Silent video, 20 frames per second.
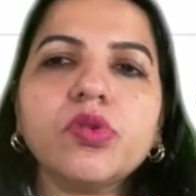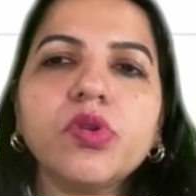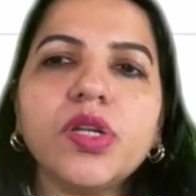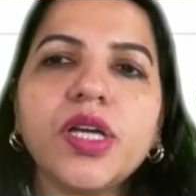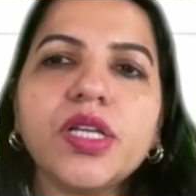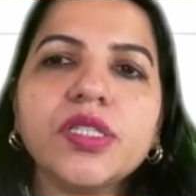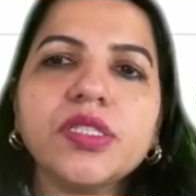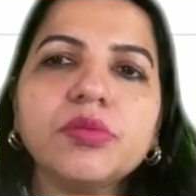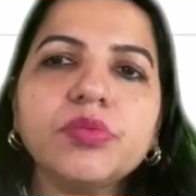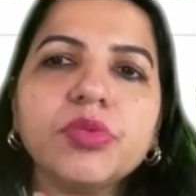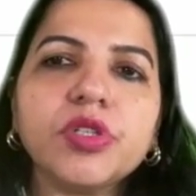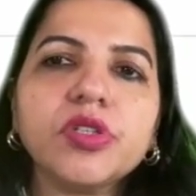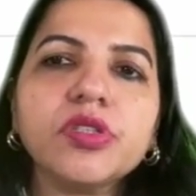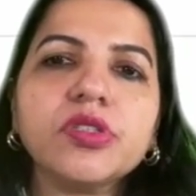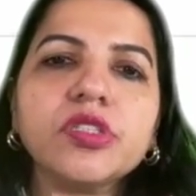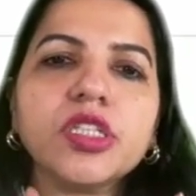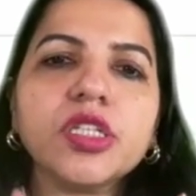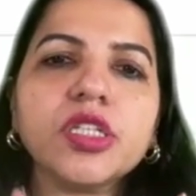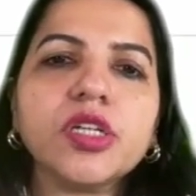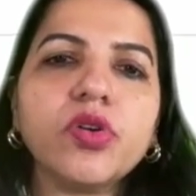collagen
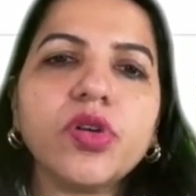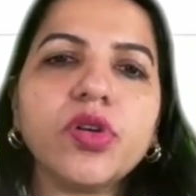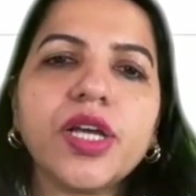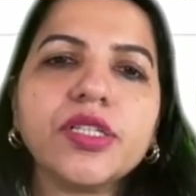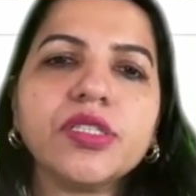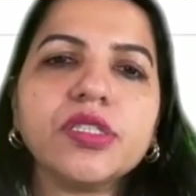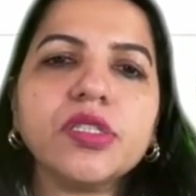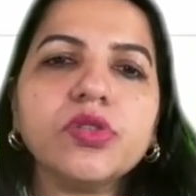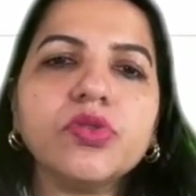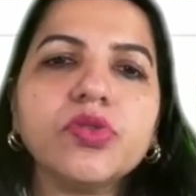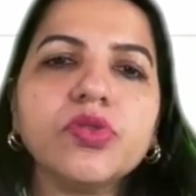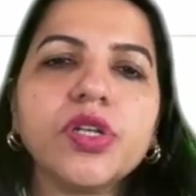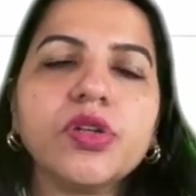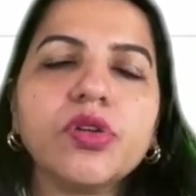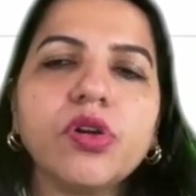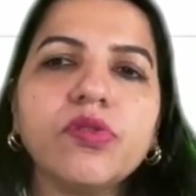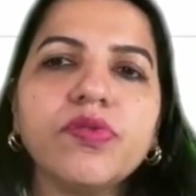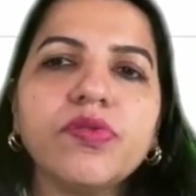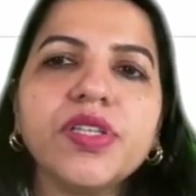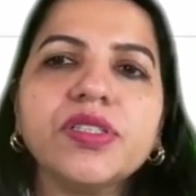because in collagen you can
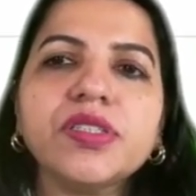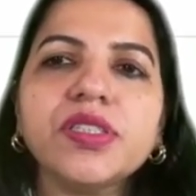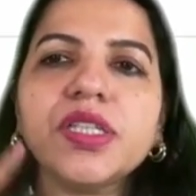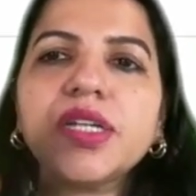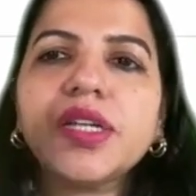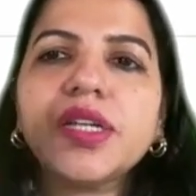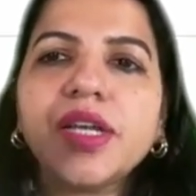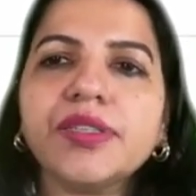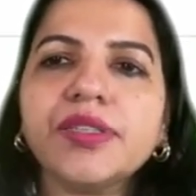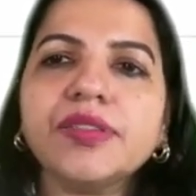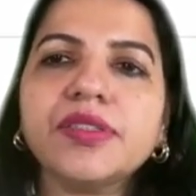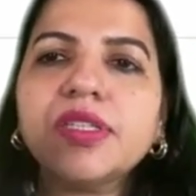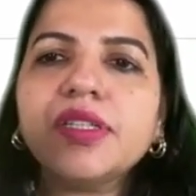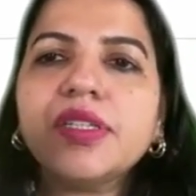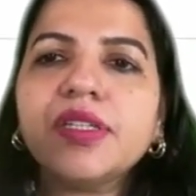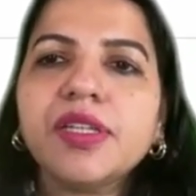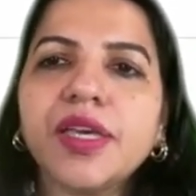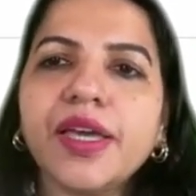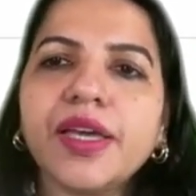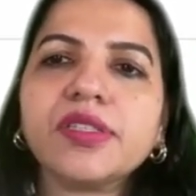always see glycine